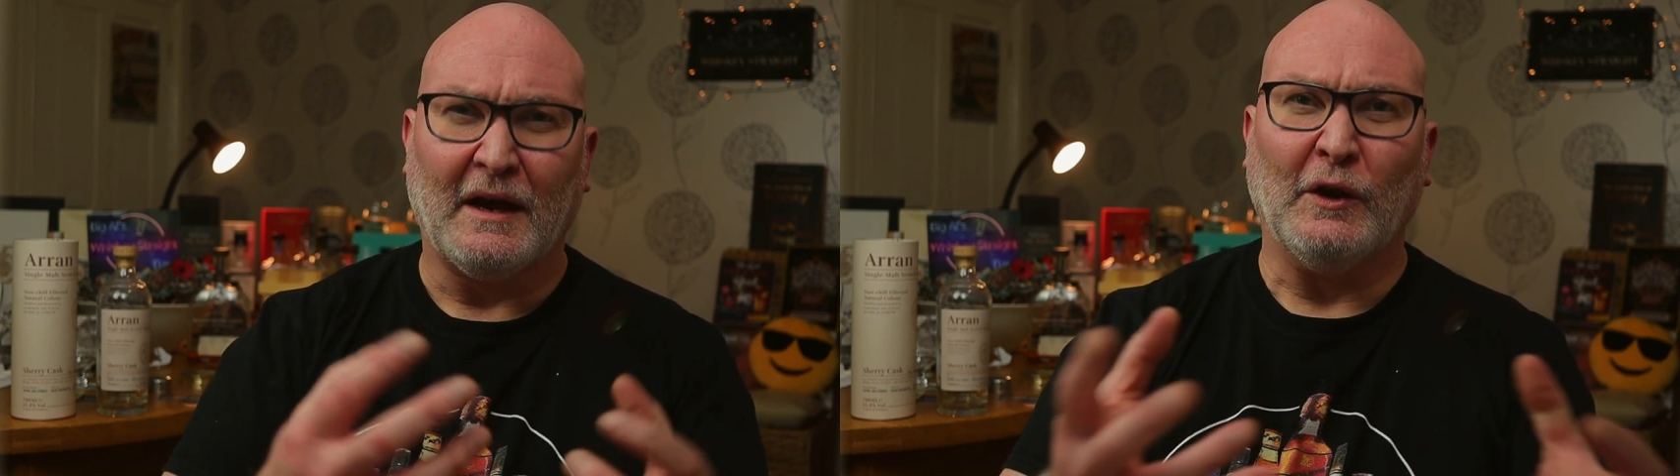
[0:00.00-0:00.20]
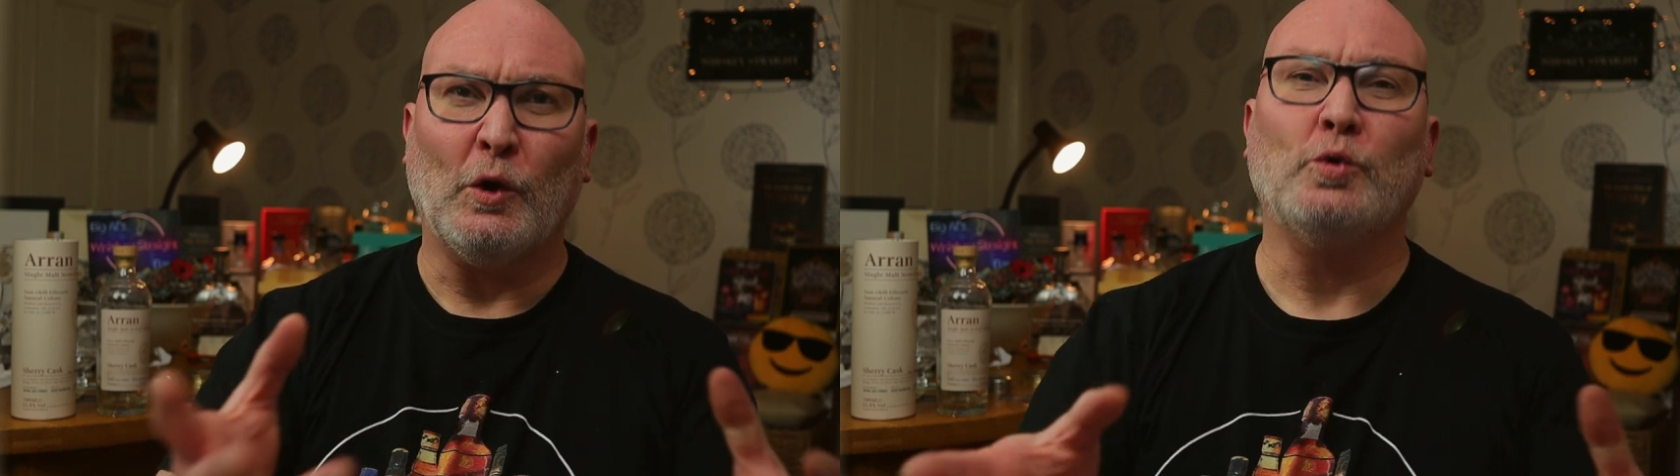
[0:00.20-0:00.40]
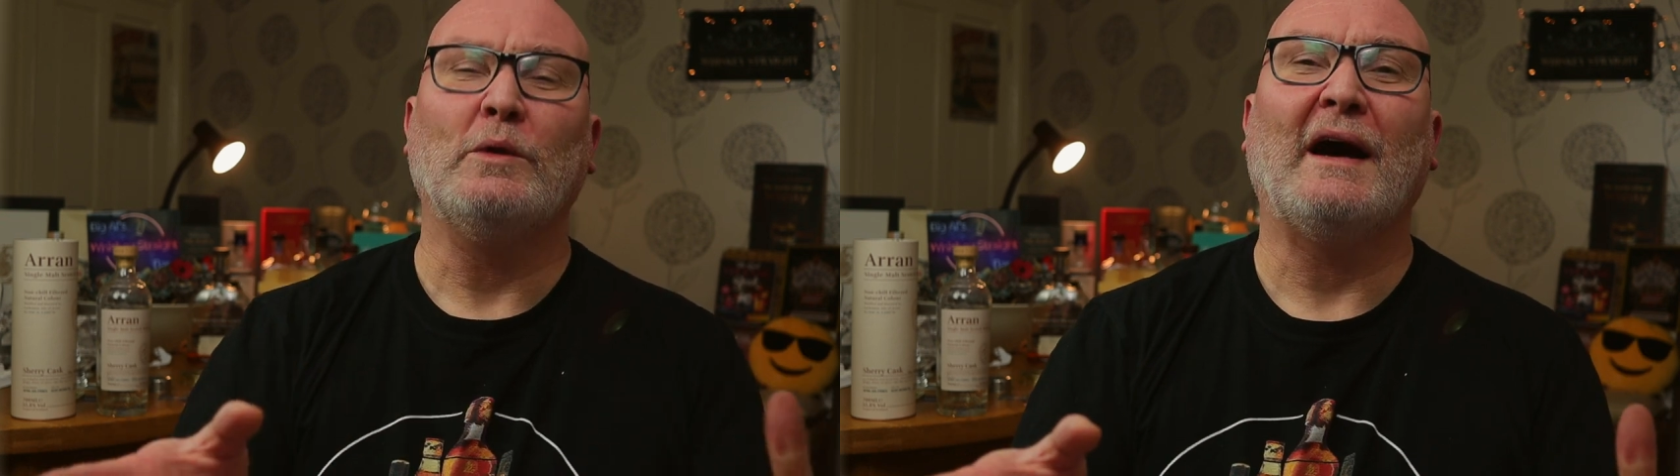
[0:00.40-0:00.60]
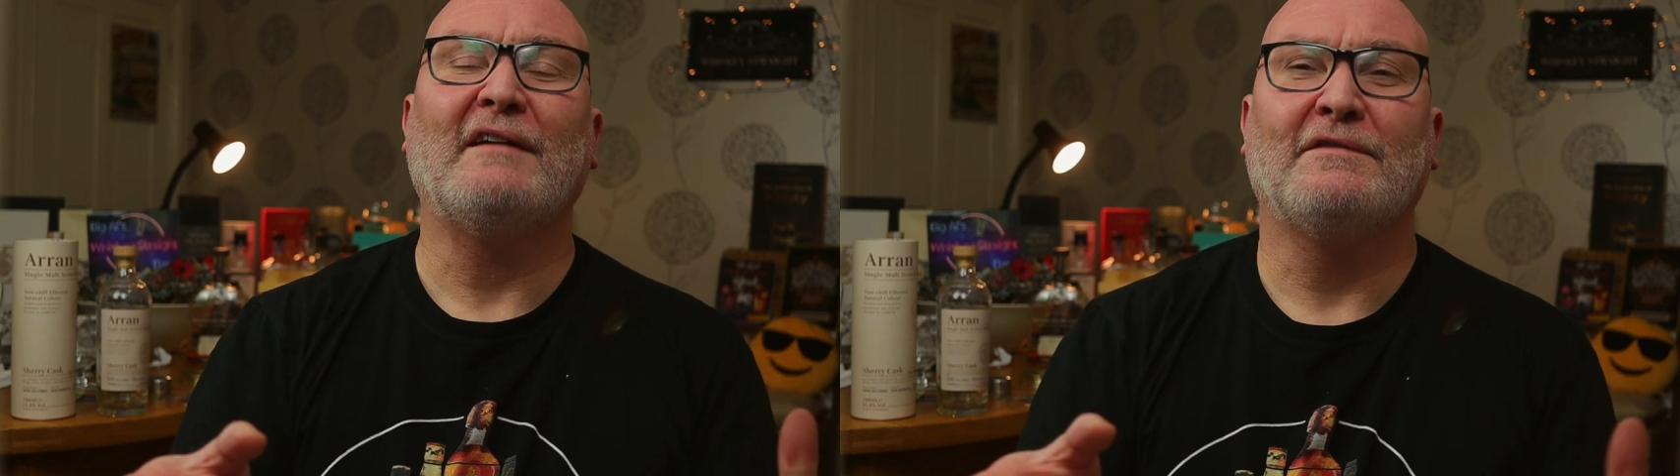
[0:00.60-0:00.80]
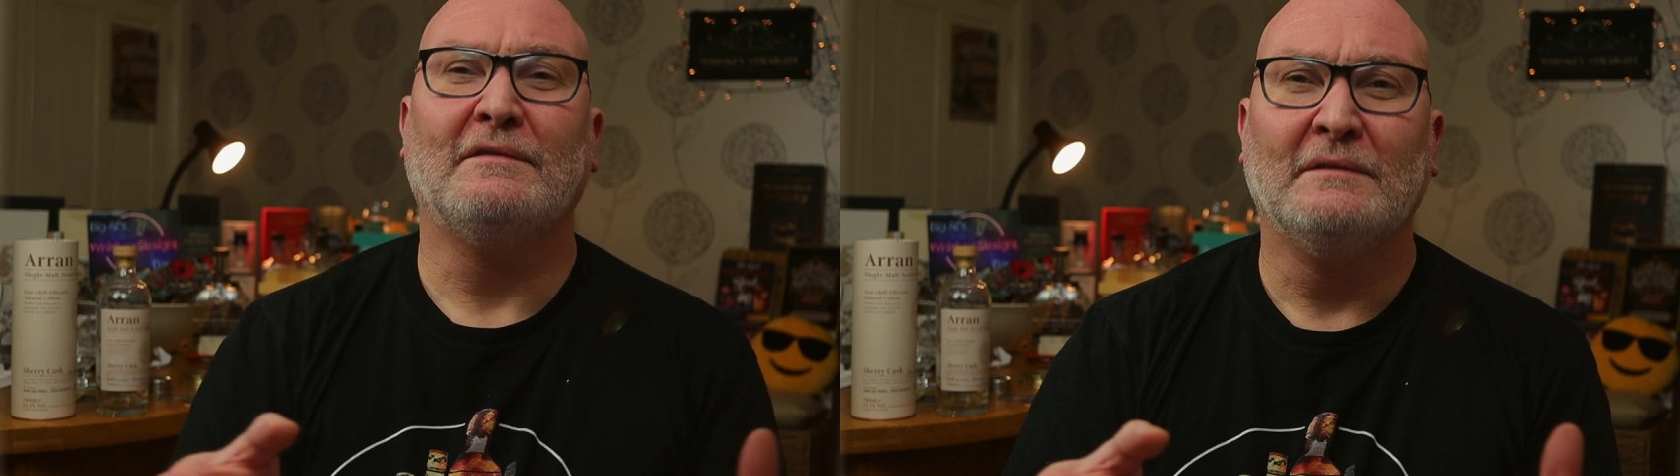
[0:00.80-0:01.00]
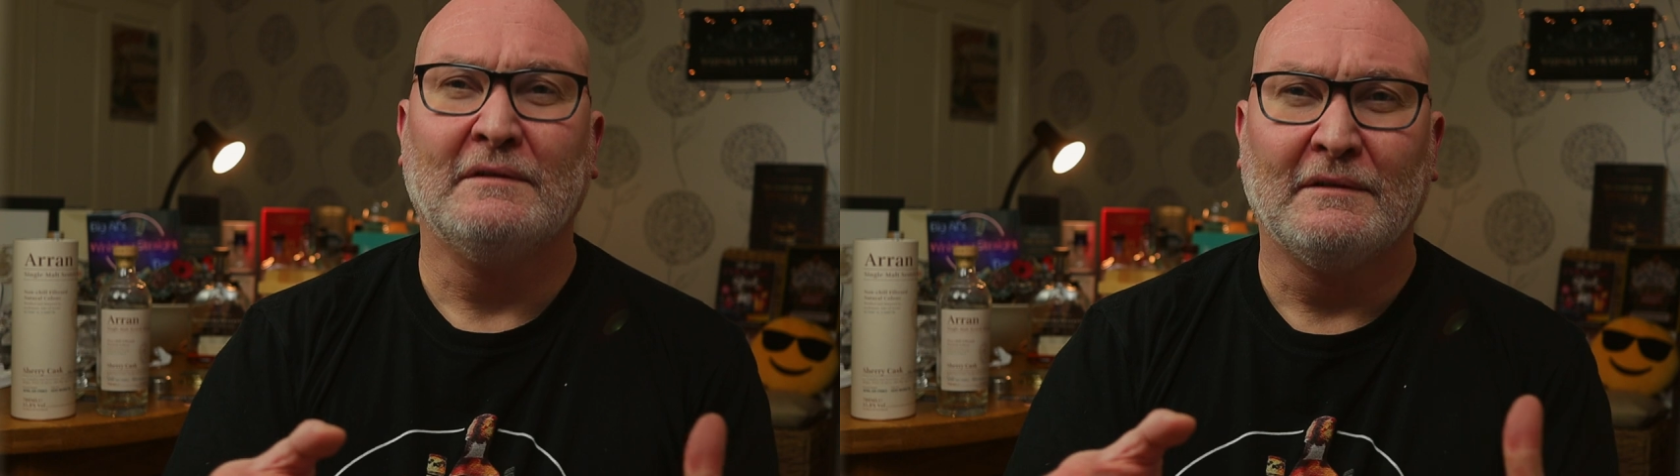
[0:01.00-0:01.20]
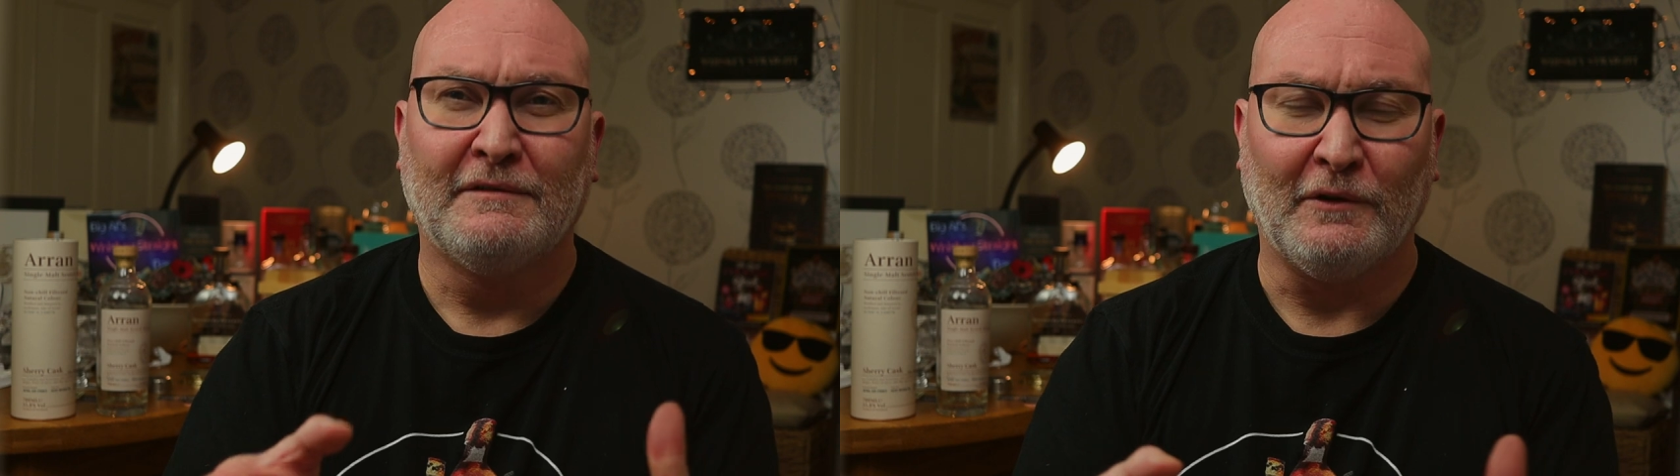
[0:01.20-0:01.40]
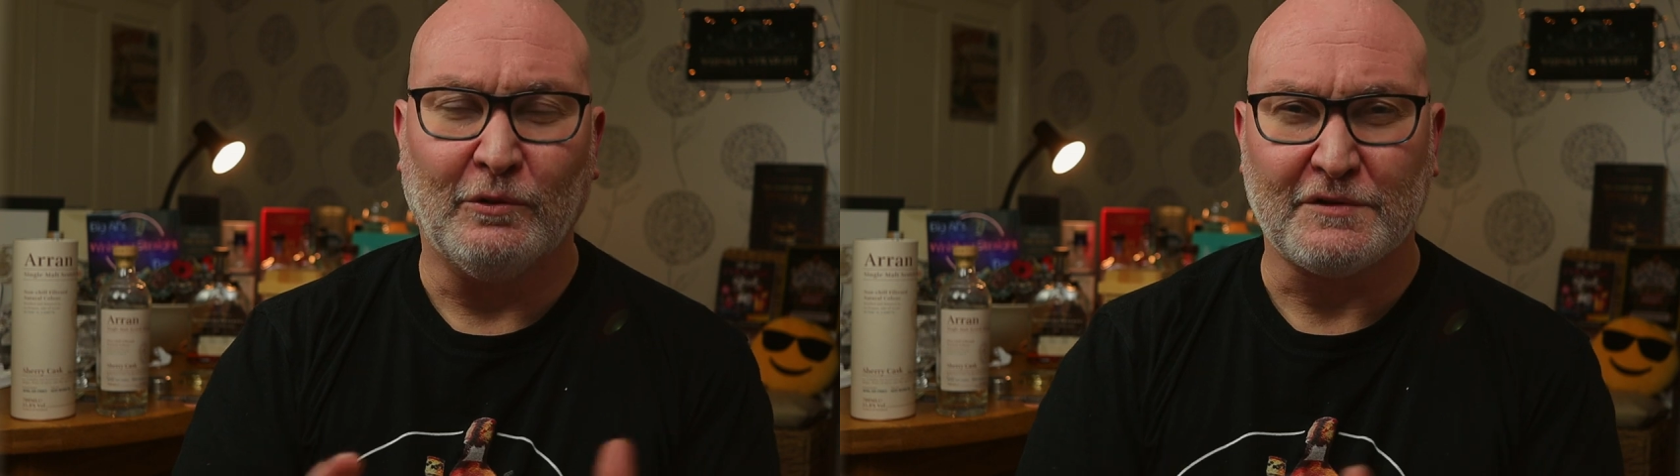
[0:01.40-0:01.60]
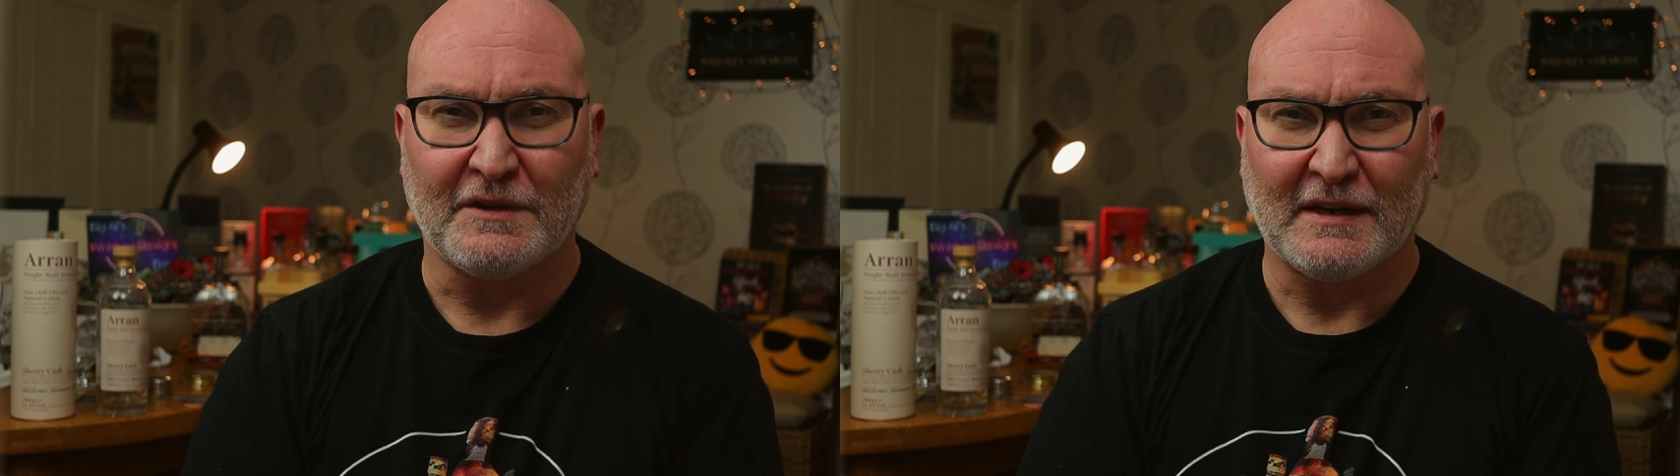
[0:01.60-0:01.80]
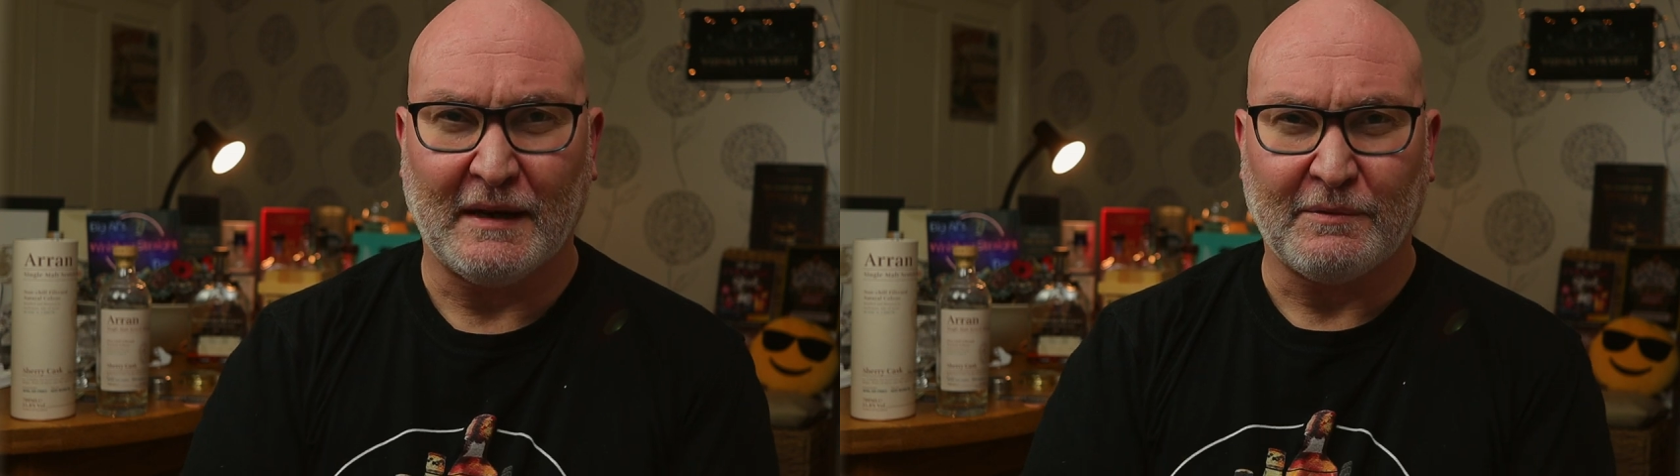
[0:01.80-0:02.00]
an Olaf
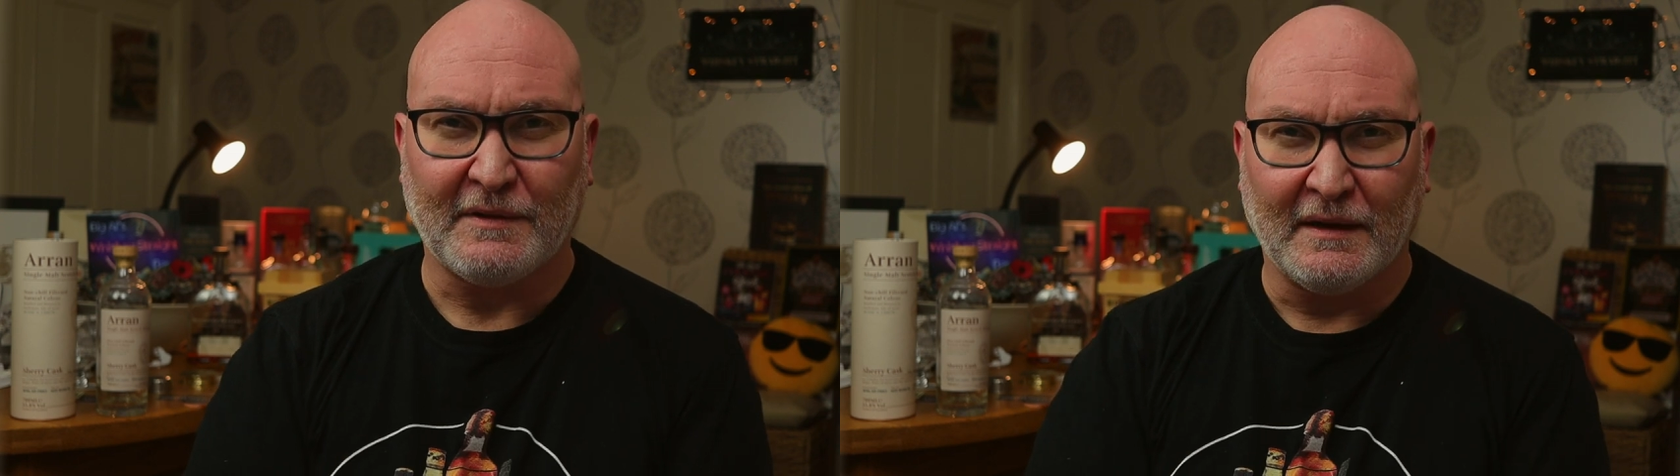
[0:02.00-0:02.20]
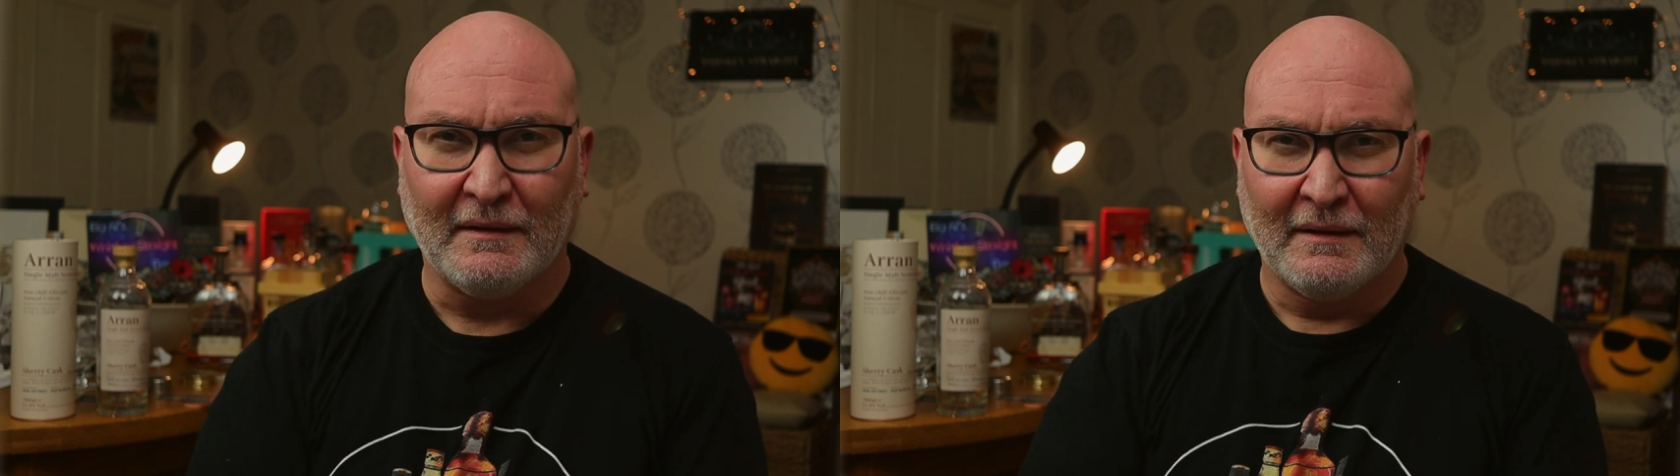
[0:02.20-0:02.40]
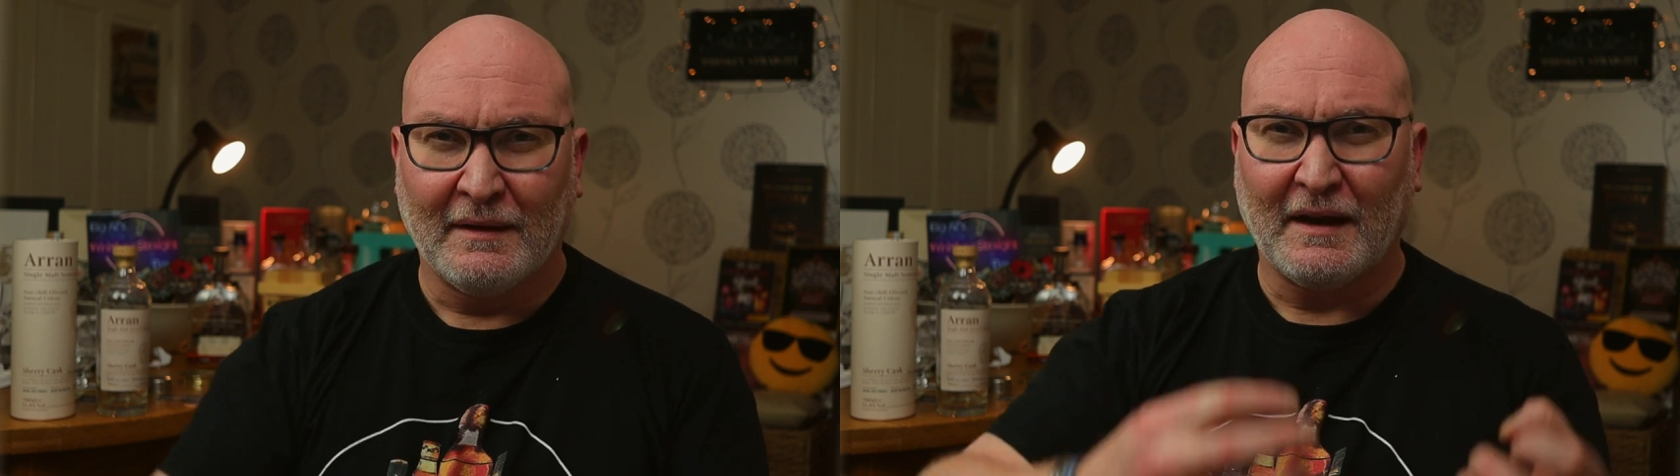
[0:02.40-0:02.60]
frozen type thing,